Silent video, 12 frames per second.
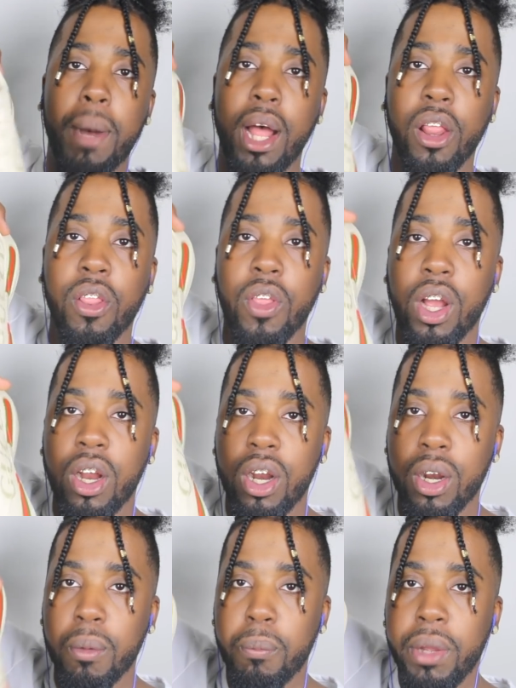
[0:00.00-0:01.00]
my
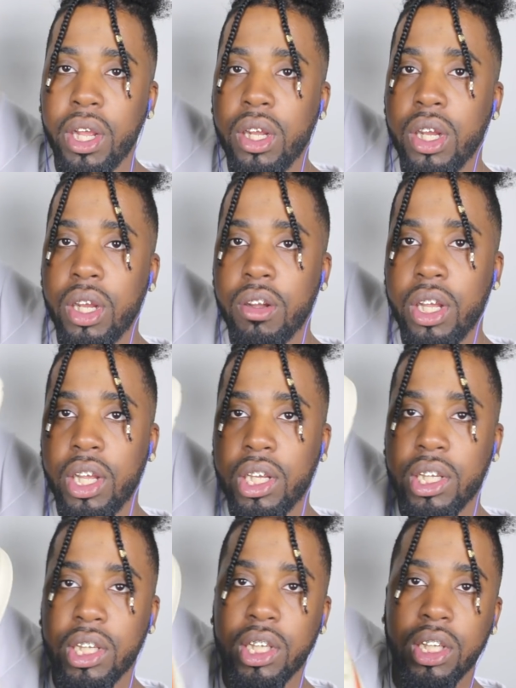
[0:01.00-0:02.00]
third pickup,
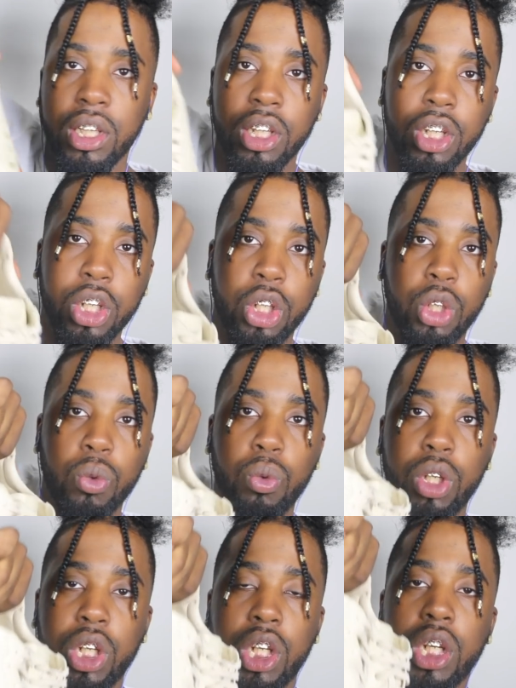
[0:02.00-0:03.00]
is the
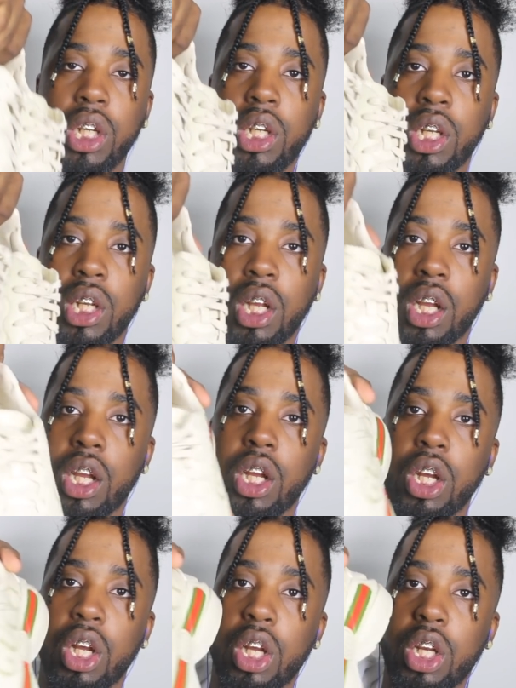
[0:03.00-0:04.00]
Gucci
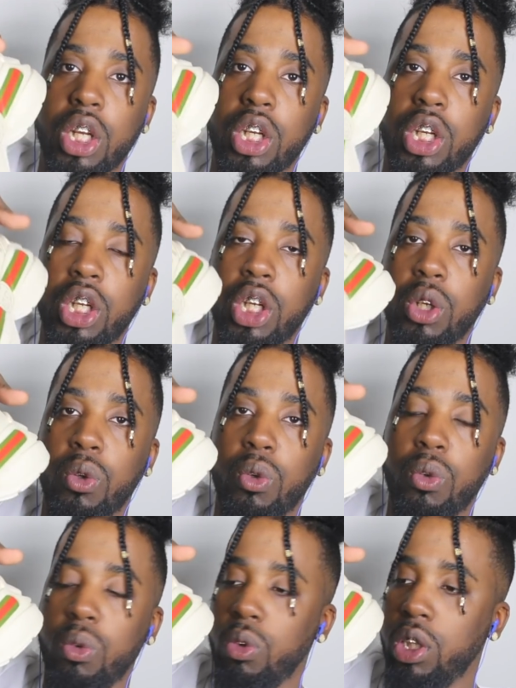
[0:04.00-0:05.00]

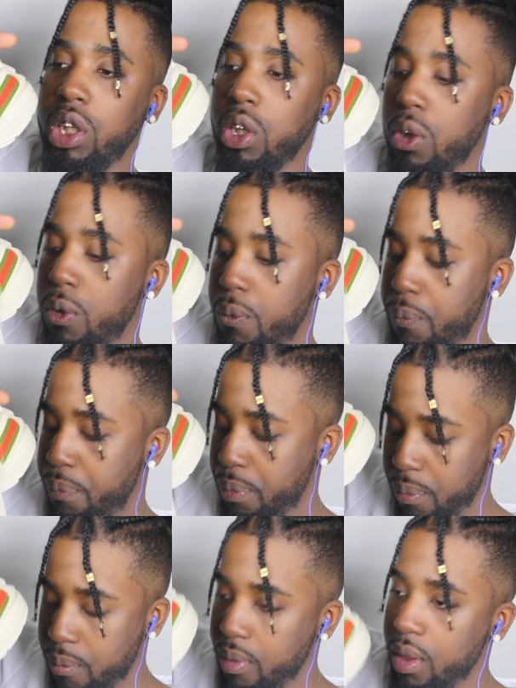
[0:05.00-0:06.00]
shoes. So
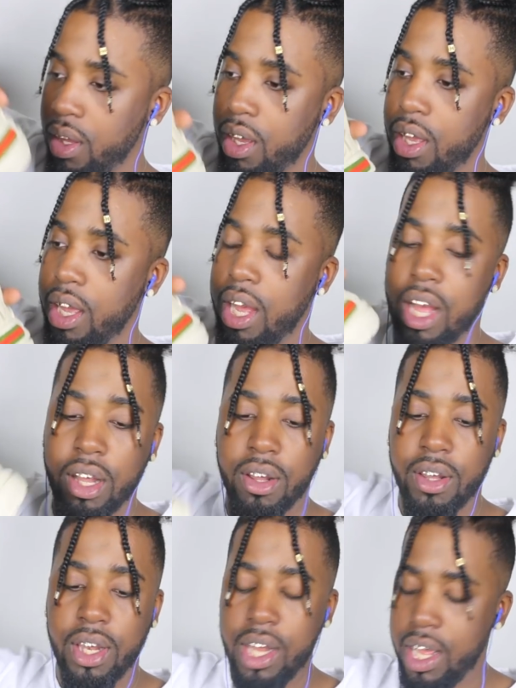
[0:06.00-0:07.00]

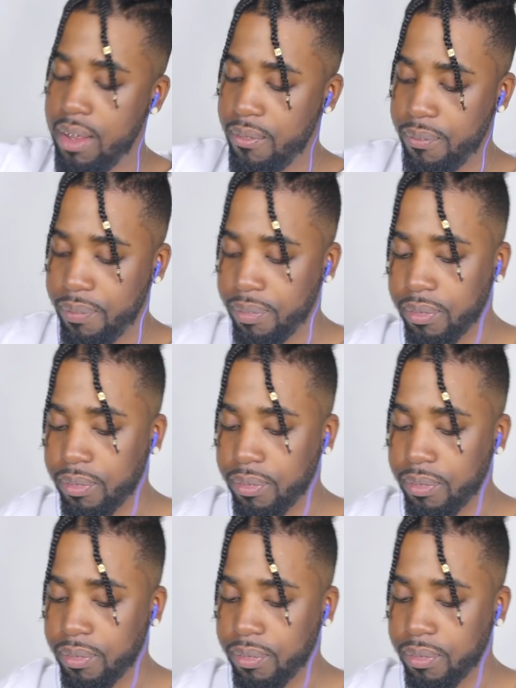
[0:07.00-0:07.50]
other than that,